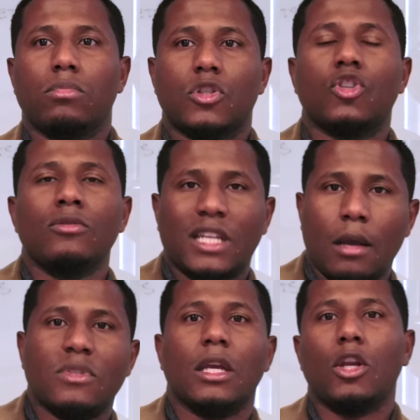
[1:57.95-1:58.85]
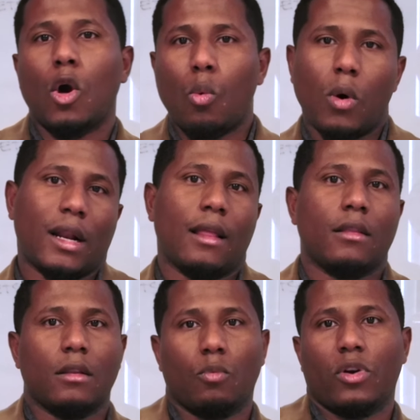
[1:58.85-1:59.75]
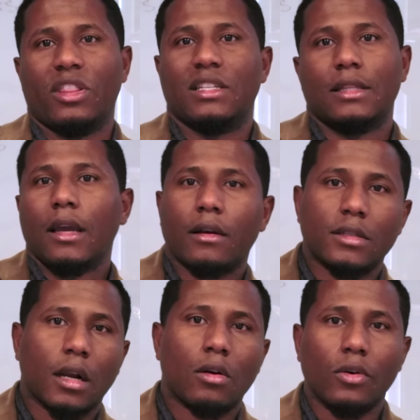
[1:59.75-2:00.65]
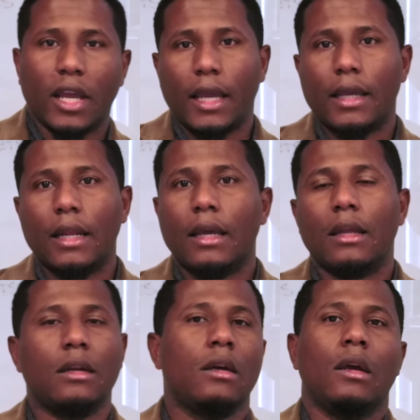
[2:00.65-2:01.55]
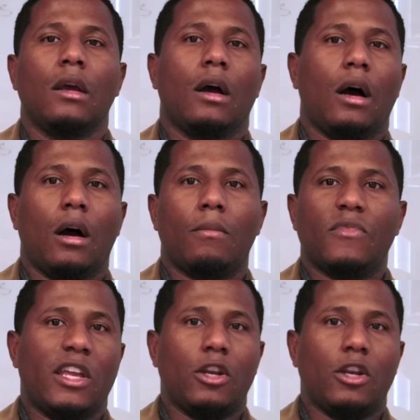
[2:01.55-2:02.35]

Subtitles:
sometimes they know where the stairs are located, they